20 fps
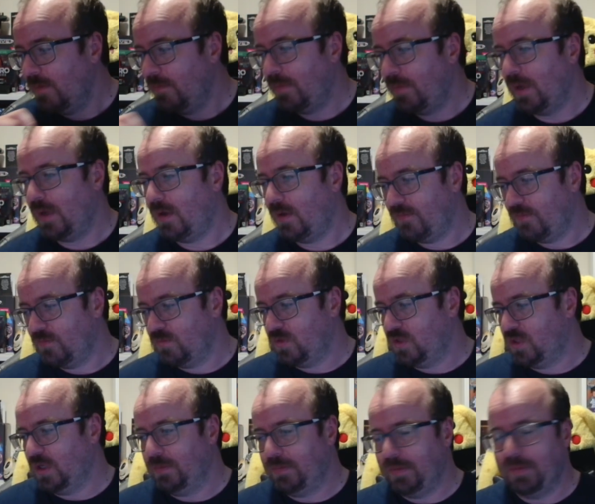But I've
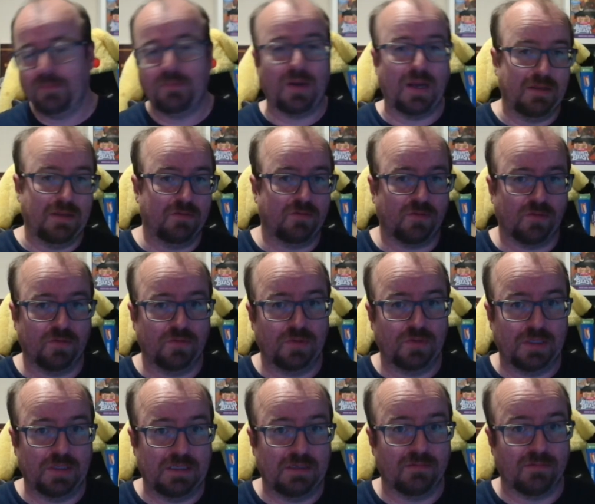also been playing through
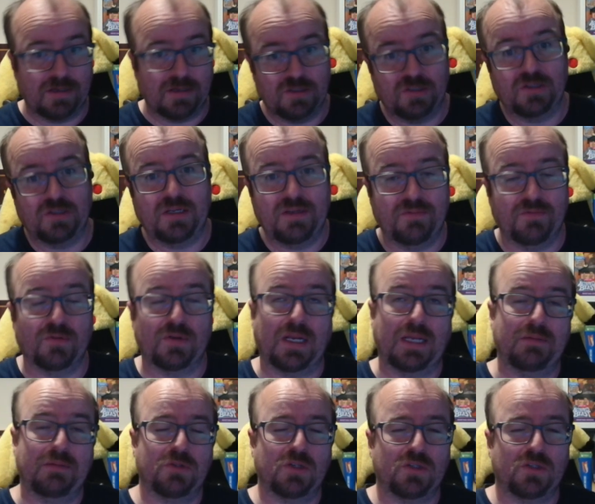the Resident Evil games.